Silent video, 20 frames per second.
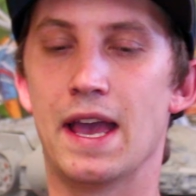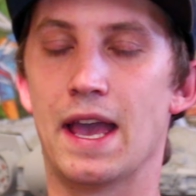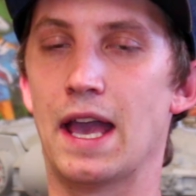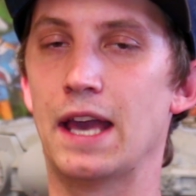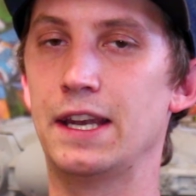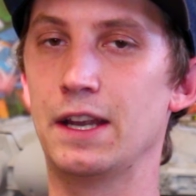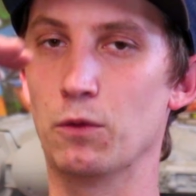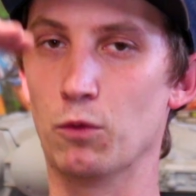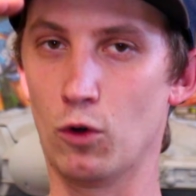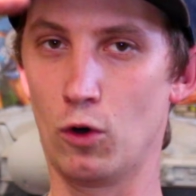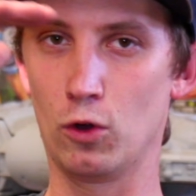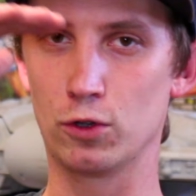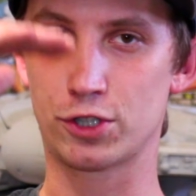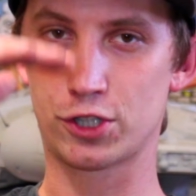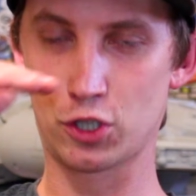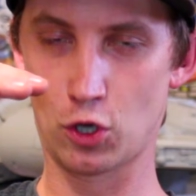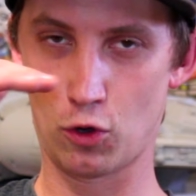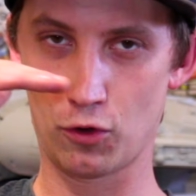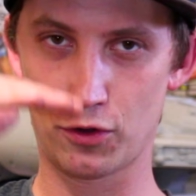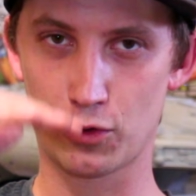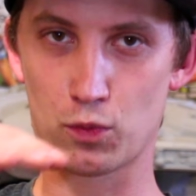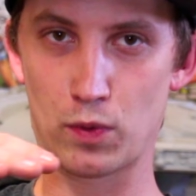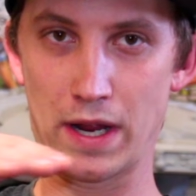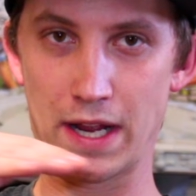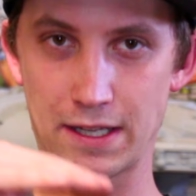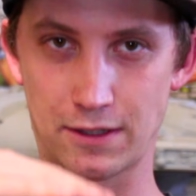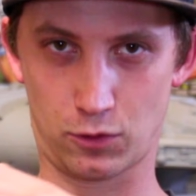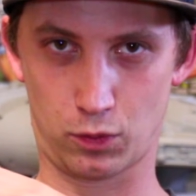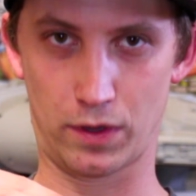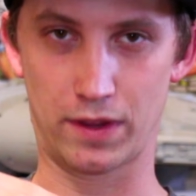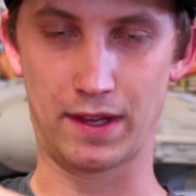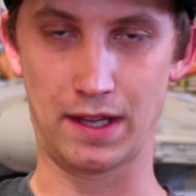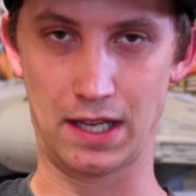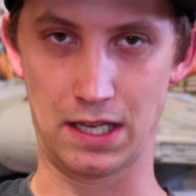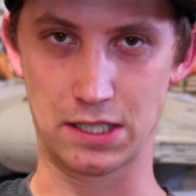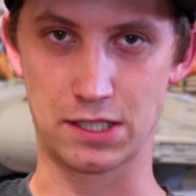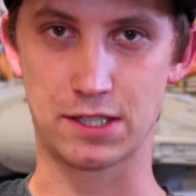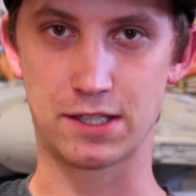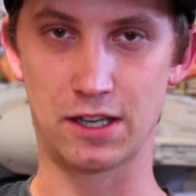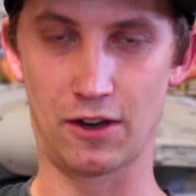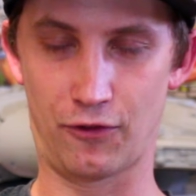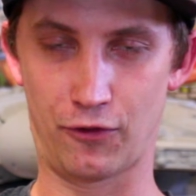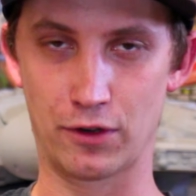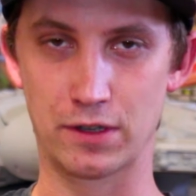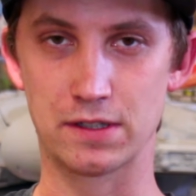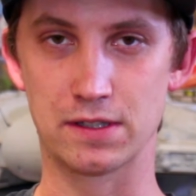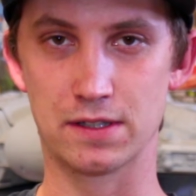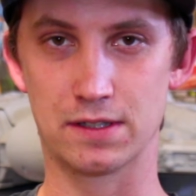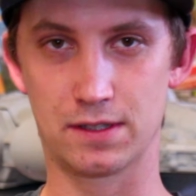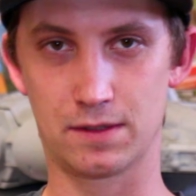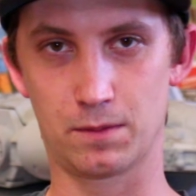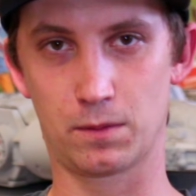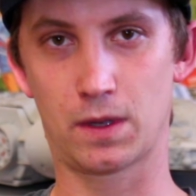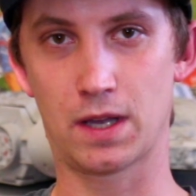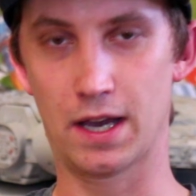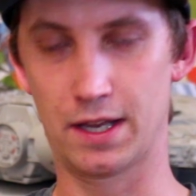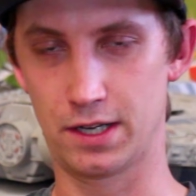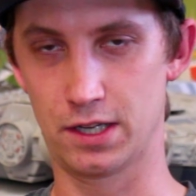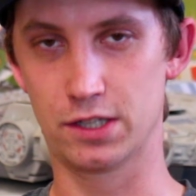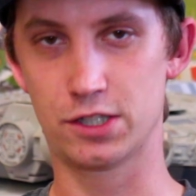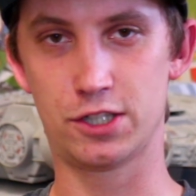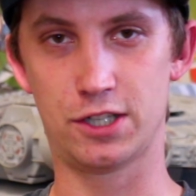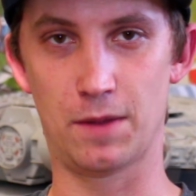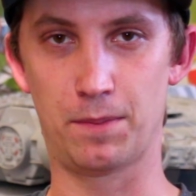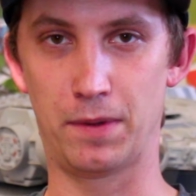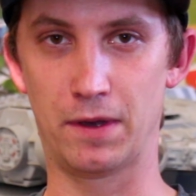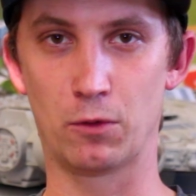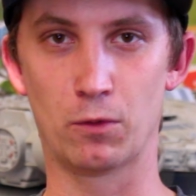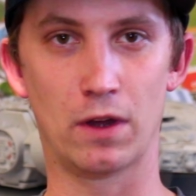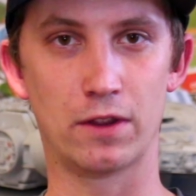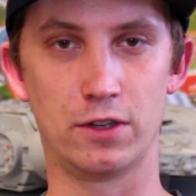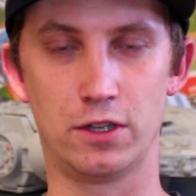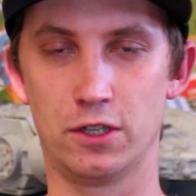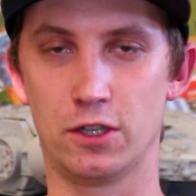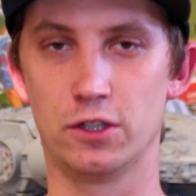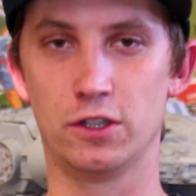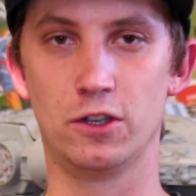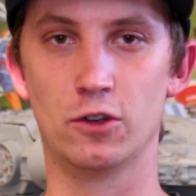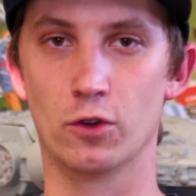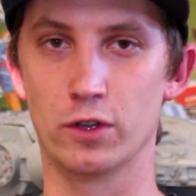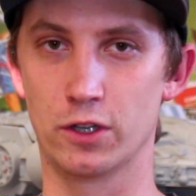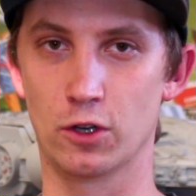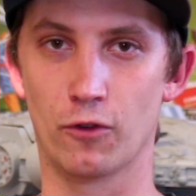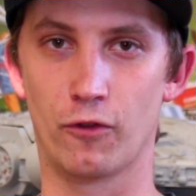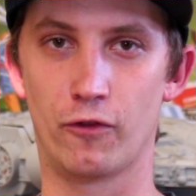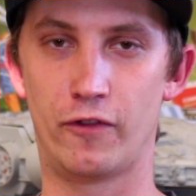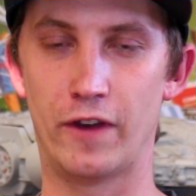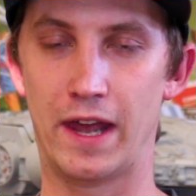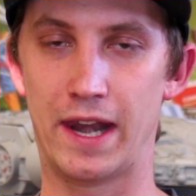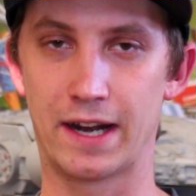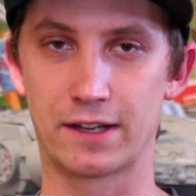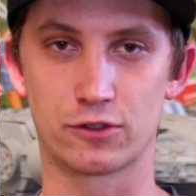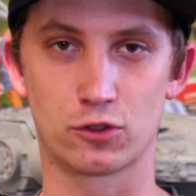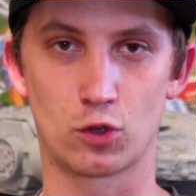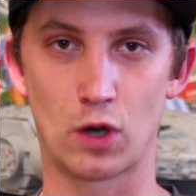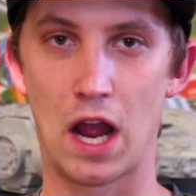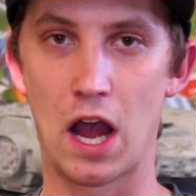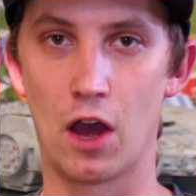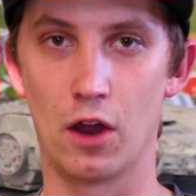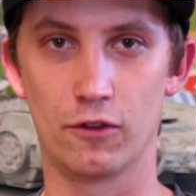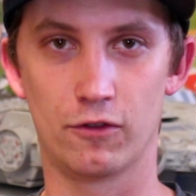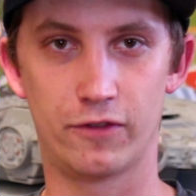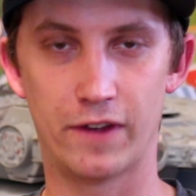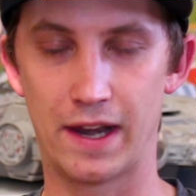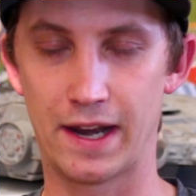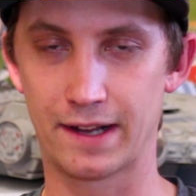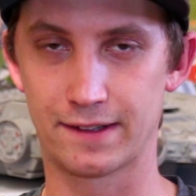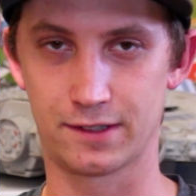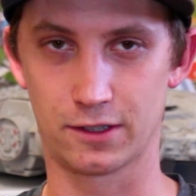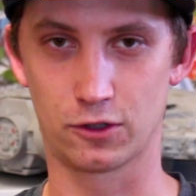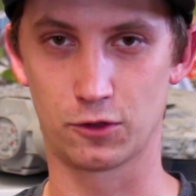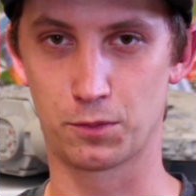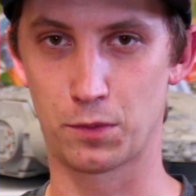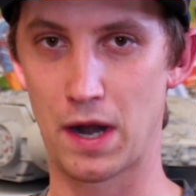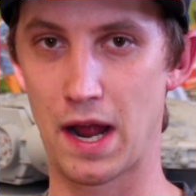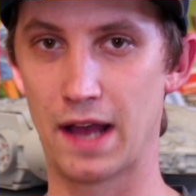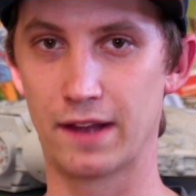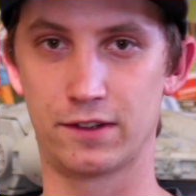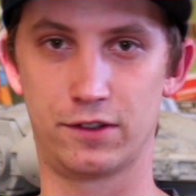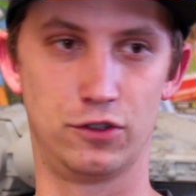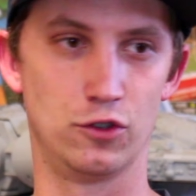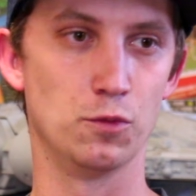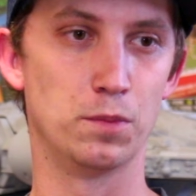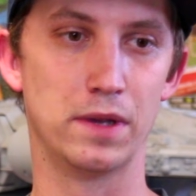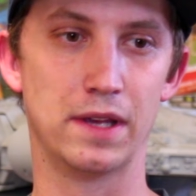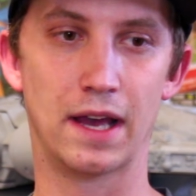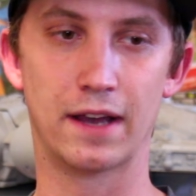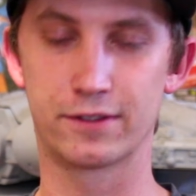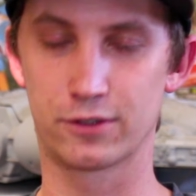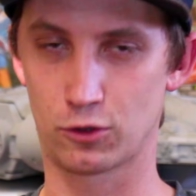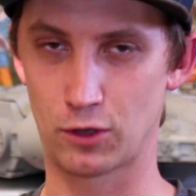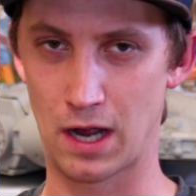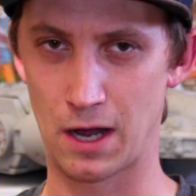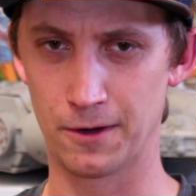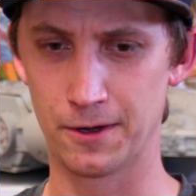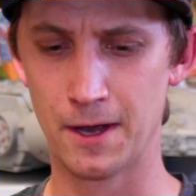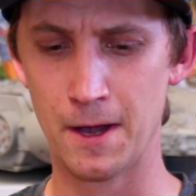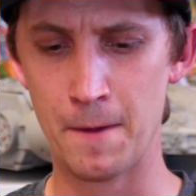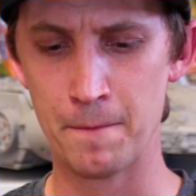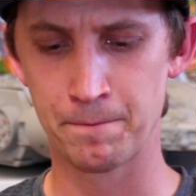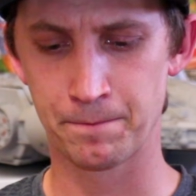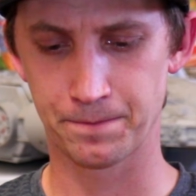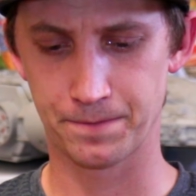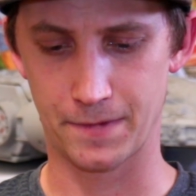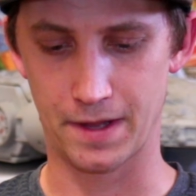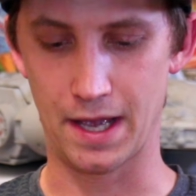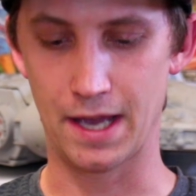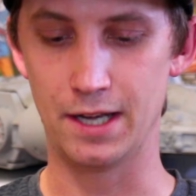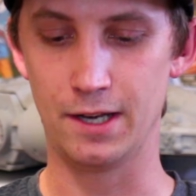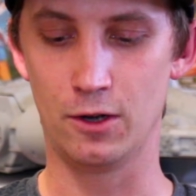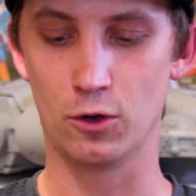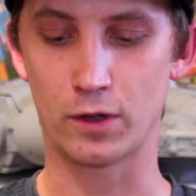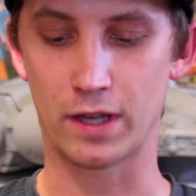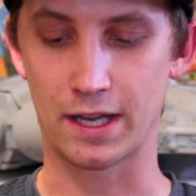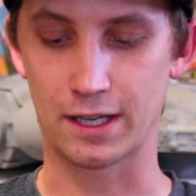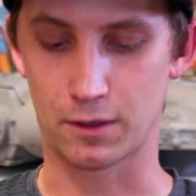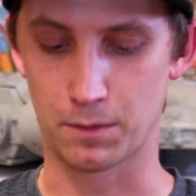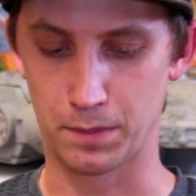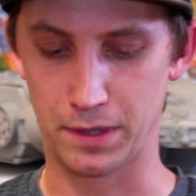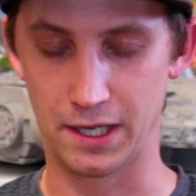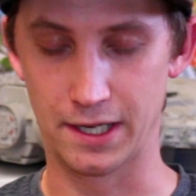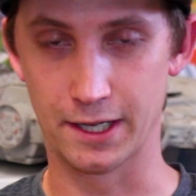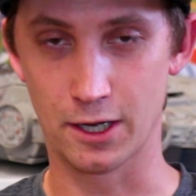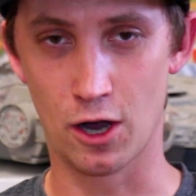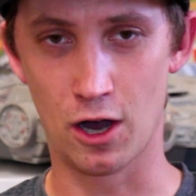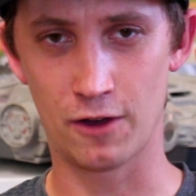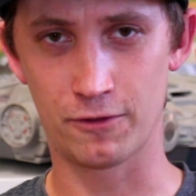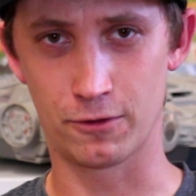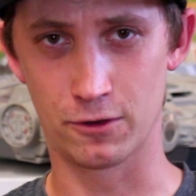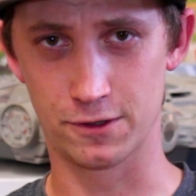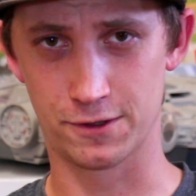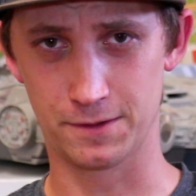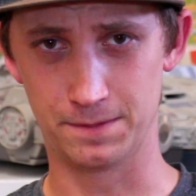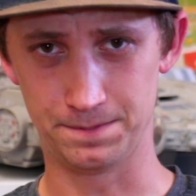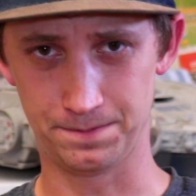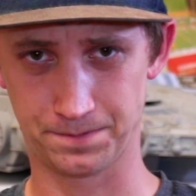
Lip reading: And it will show the rates with each different kind of shipping, whether you go FedEx Ground, FedEx Express, UPS Ground, and it'll get competing offers.